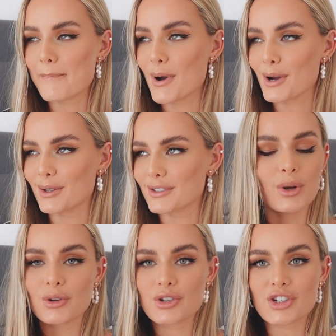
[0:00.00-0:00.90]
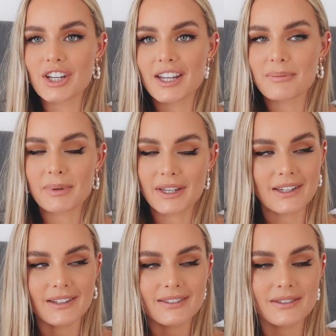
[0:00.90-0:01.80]
most bougie
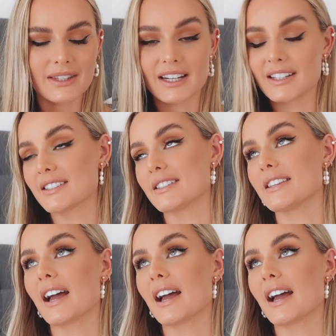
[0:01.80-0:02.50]
piece that is